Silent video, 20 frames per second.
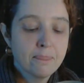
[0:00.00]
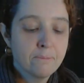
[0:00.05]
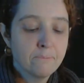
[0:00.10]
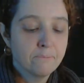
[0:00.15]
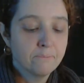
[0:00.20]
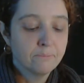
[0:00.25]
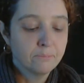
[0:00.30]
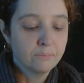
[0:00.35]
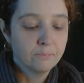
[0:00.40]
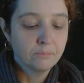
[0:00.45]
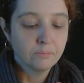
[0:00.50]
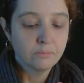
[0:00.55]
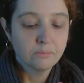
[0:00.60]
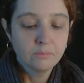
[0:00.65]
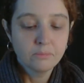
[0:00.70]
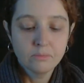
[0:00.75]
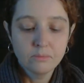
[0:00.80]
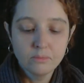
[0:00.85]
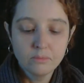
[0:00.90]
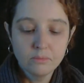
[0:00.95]

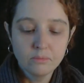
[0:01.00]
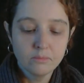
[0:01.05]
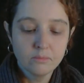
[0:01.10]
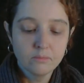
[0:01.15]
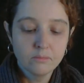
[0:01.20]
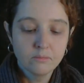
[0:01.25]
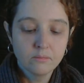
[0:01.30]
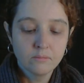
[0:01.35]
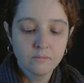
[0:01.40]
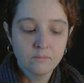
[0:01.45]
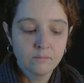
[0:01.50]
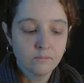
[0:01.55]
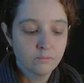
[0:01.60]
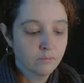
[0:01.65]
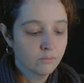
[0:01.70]
(silence)